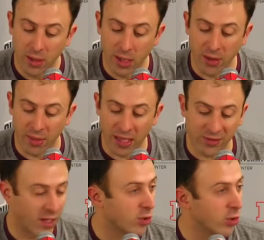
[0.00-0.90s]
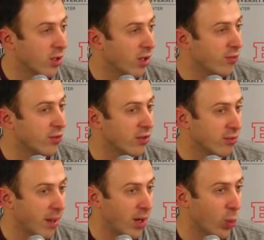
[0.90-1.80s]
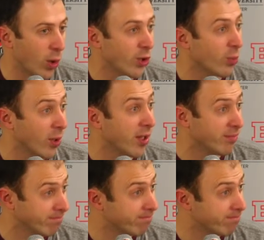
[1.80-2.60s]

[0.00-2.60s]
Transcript: that's not good enough. It doesn't matter where you're playing.